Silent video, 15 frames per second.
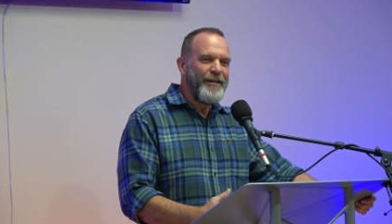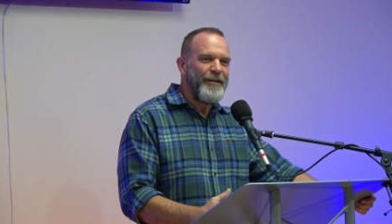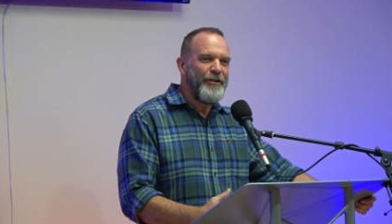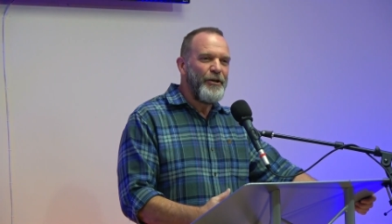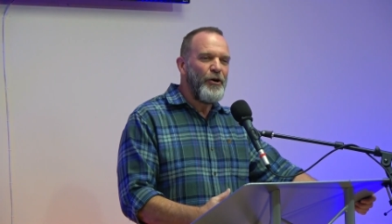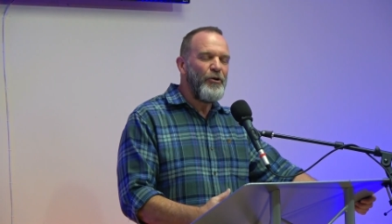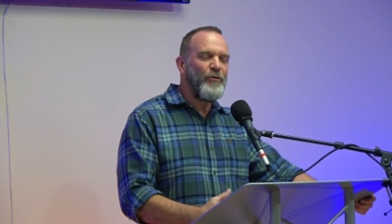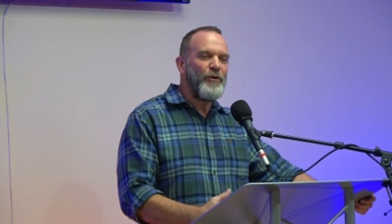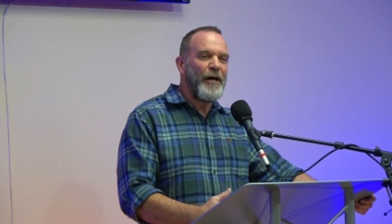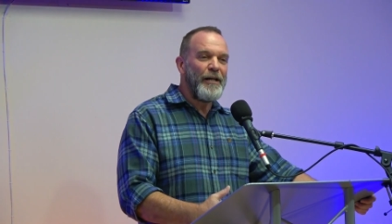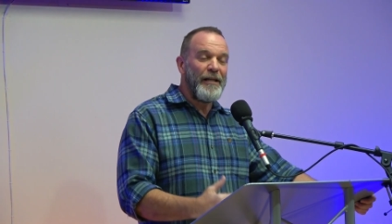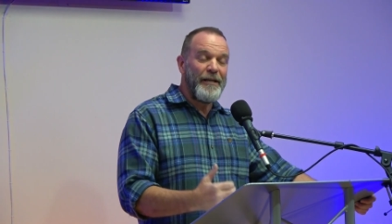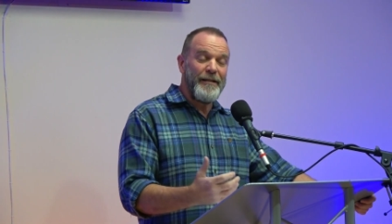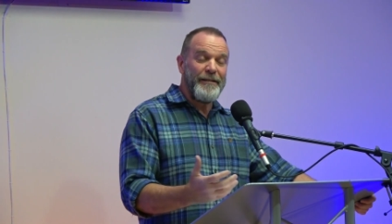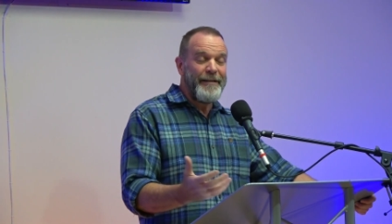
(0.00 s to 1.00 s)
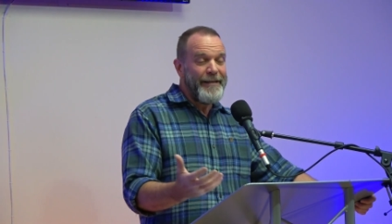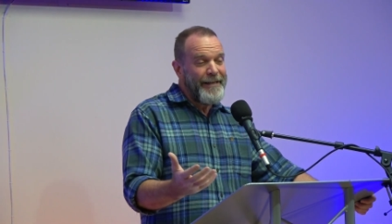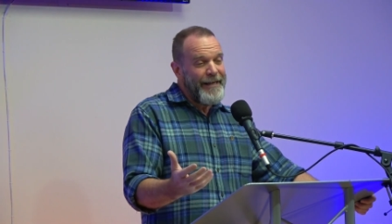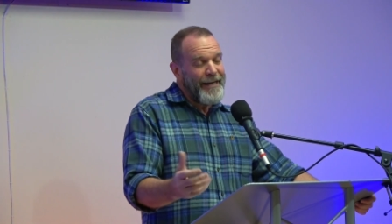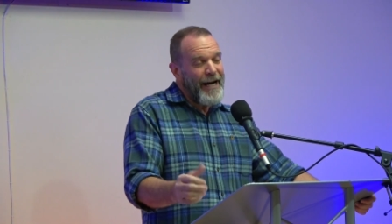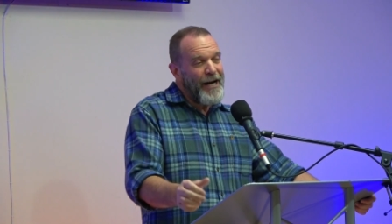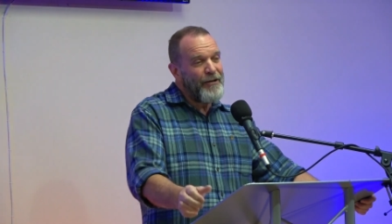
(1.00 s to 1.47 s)
You know, I'll,
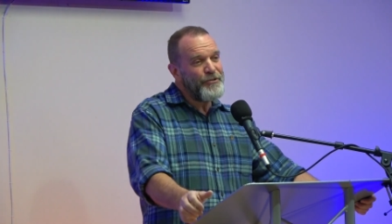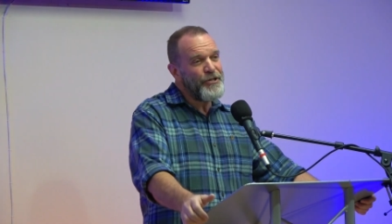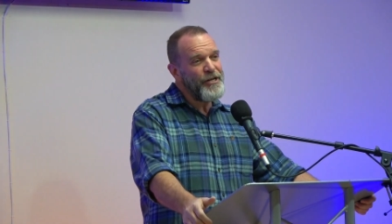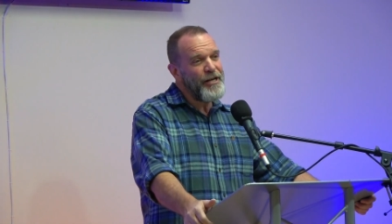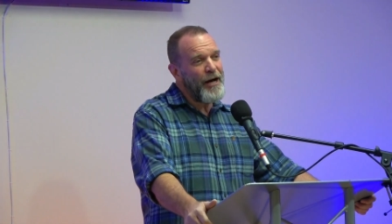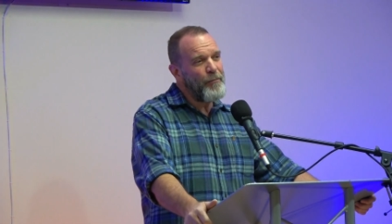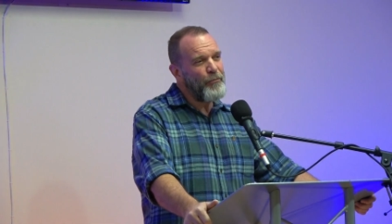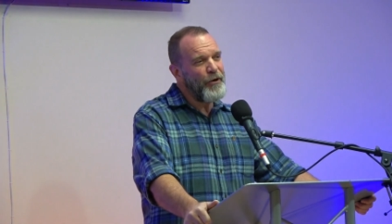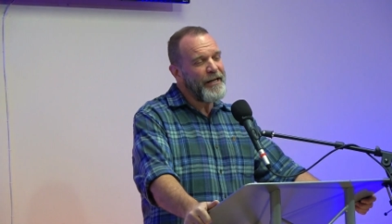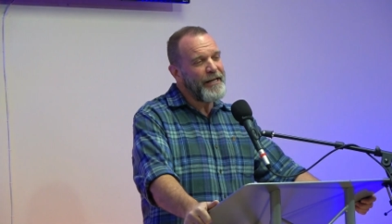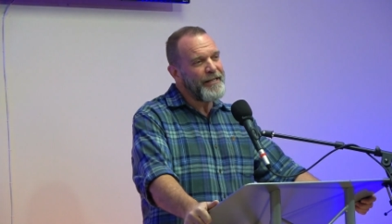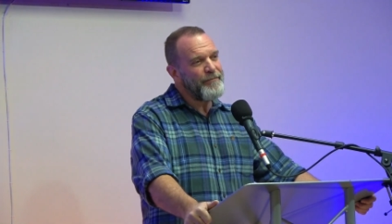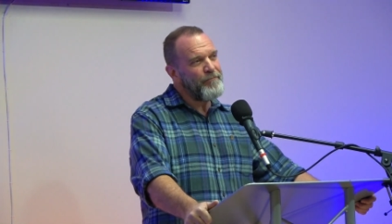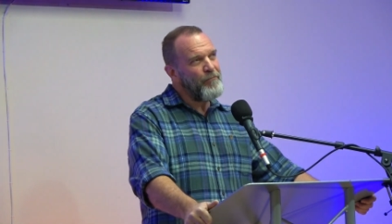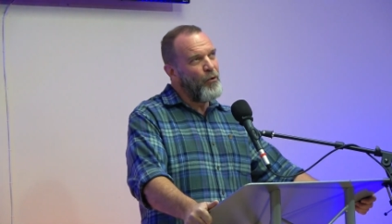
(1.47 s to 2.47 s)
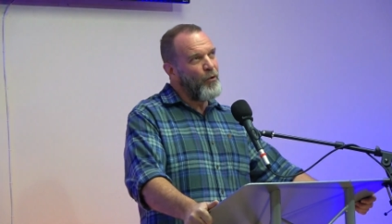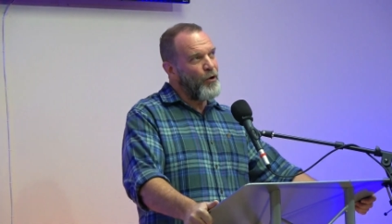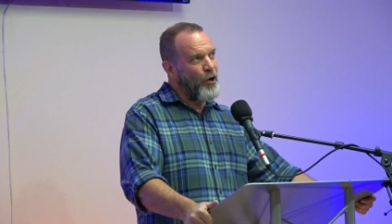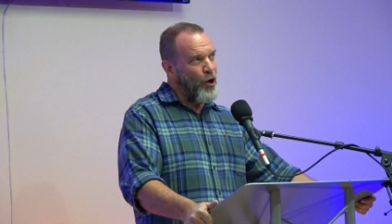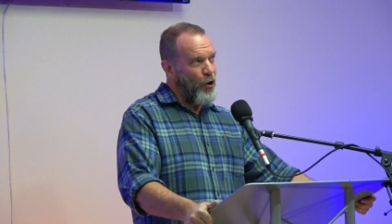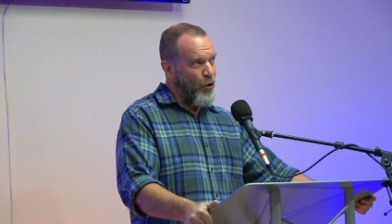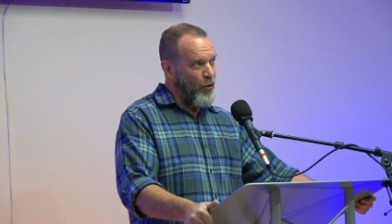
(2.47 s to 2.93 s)
I'll tell you, I'll bring it
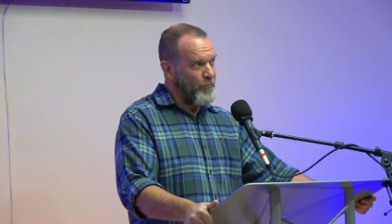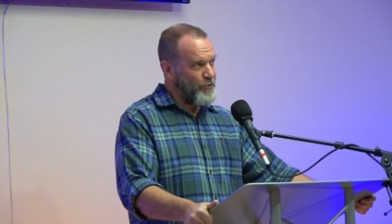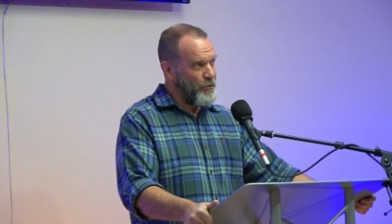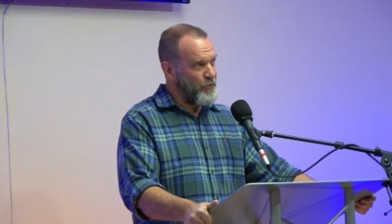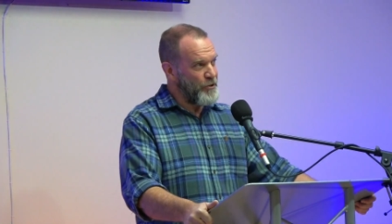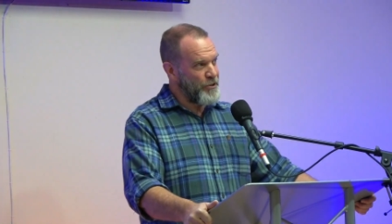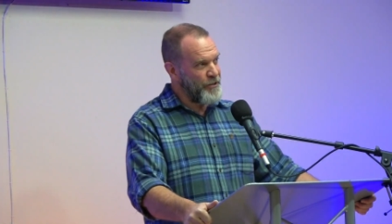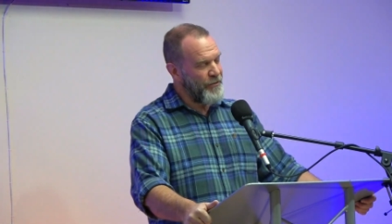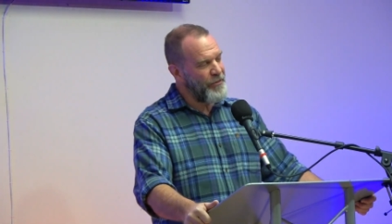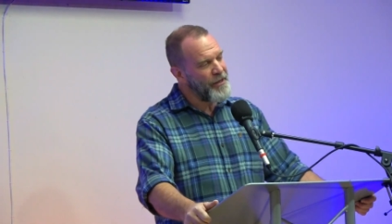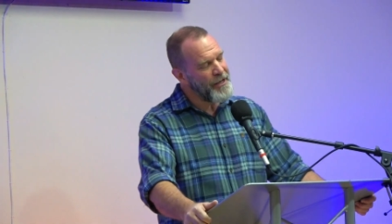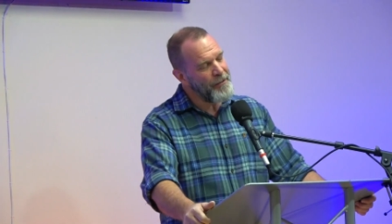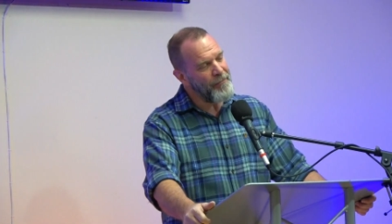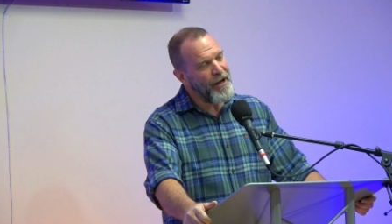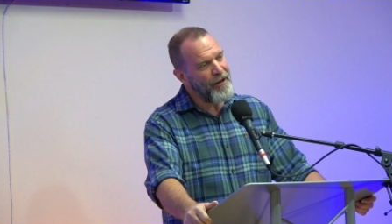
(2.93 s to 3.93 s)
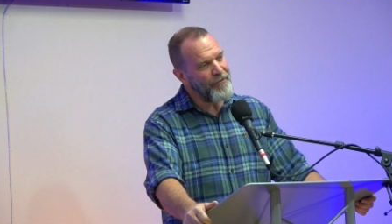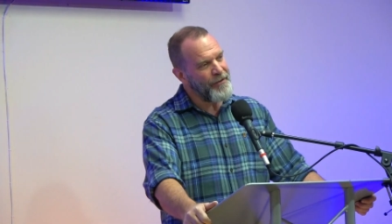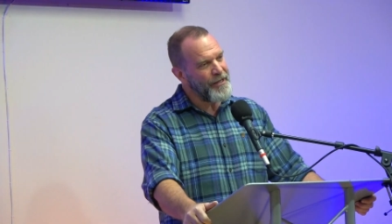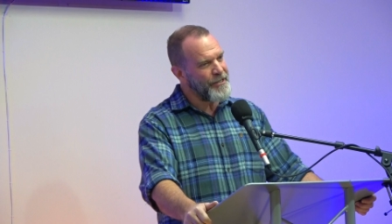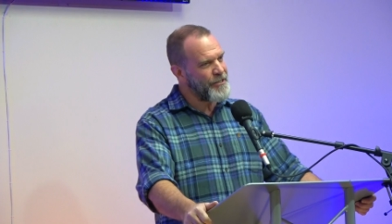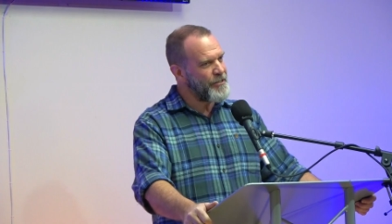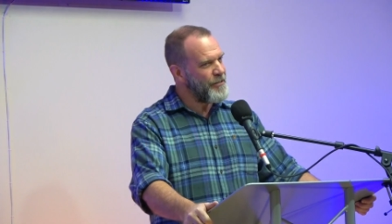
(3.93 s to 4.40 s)
more home to us. Think about
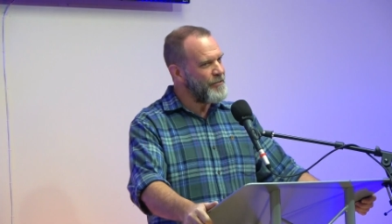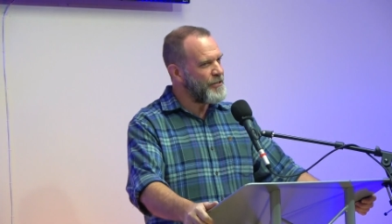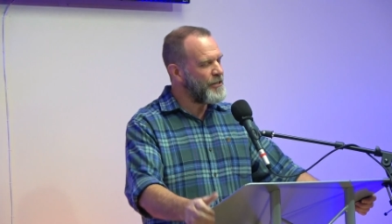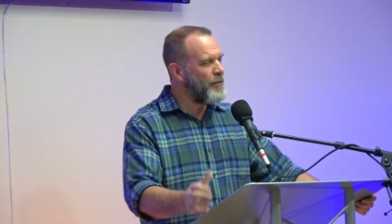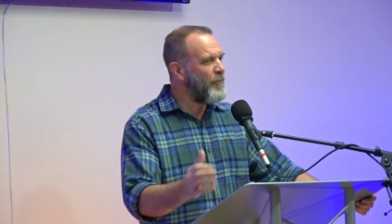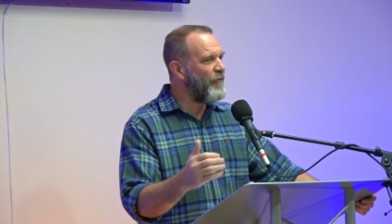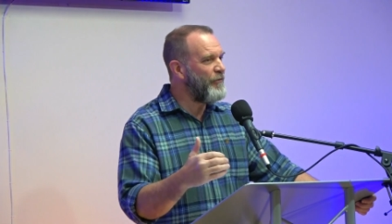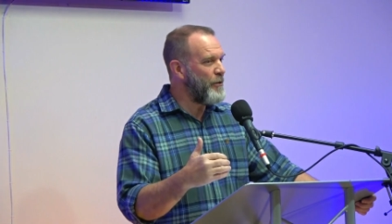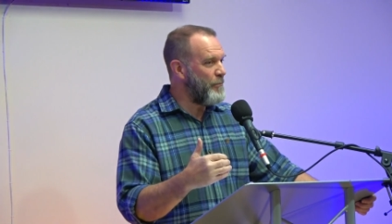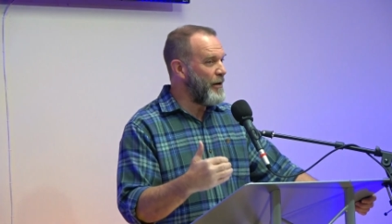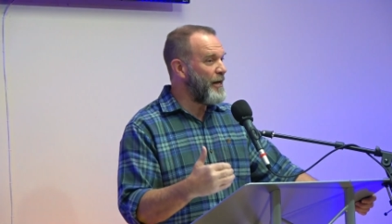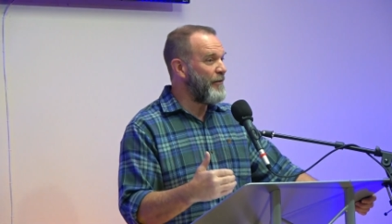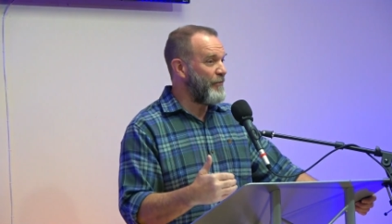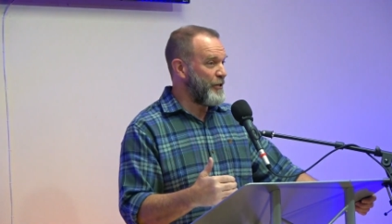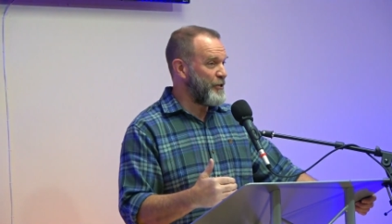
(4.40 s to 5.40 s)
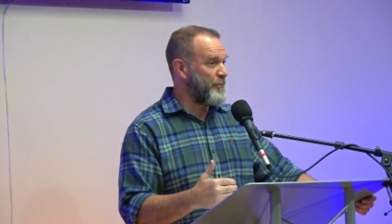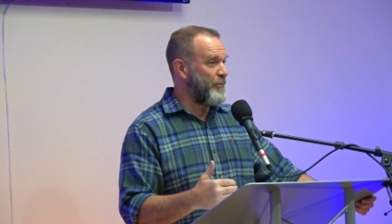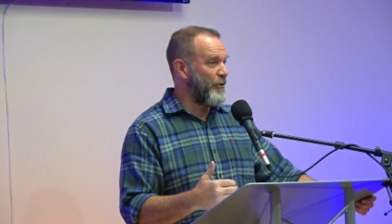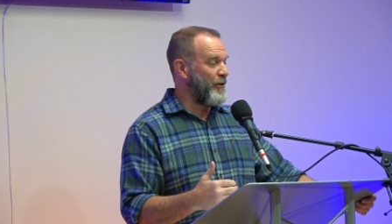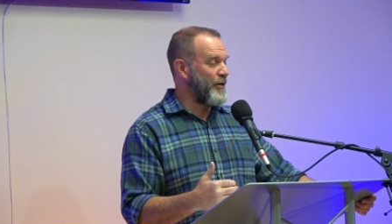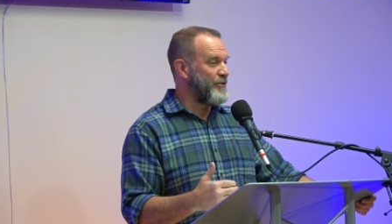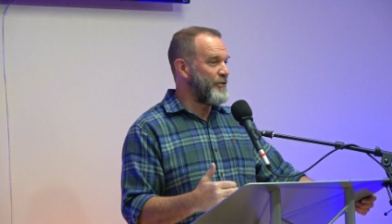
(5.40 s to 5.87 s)
this. Some of you may have
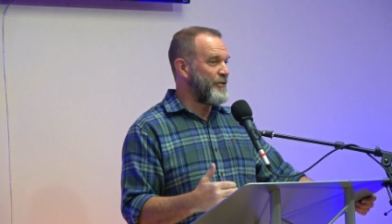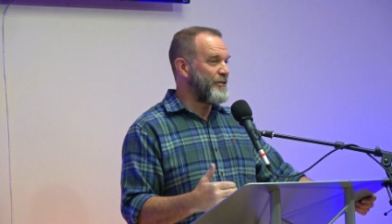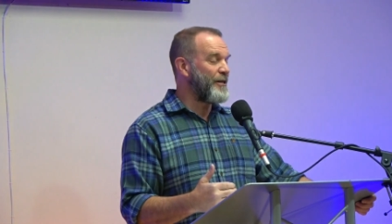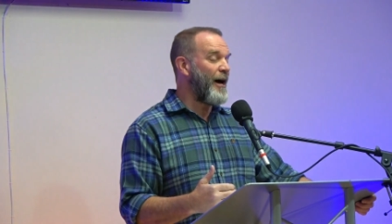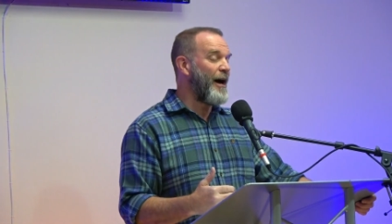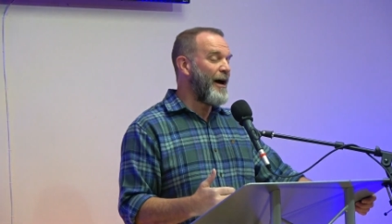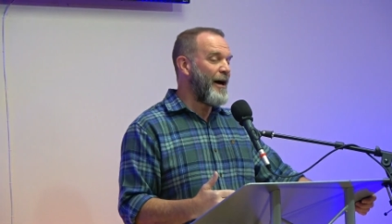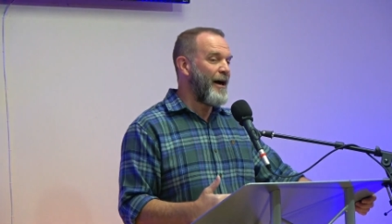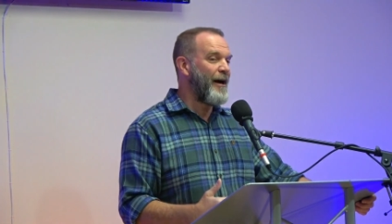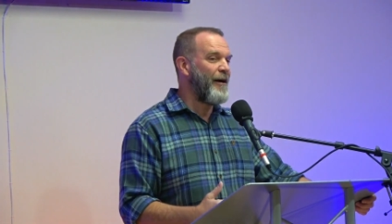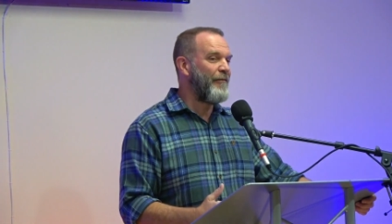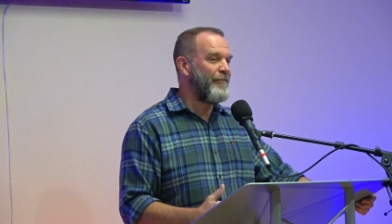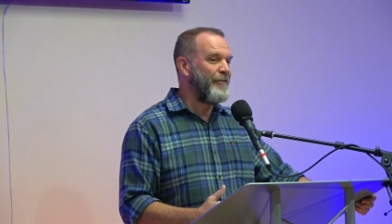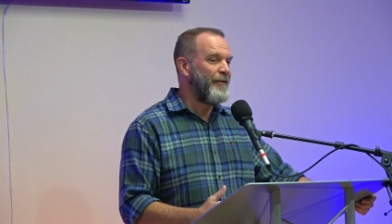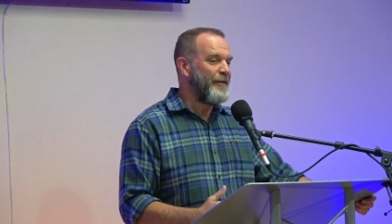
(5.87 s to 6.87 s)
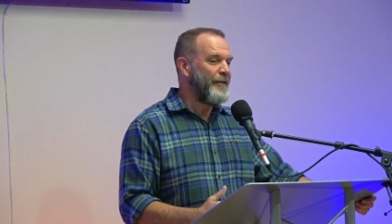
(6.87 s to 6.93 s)
experienced this. I have.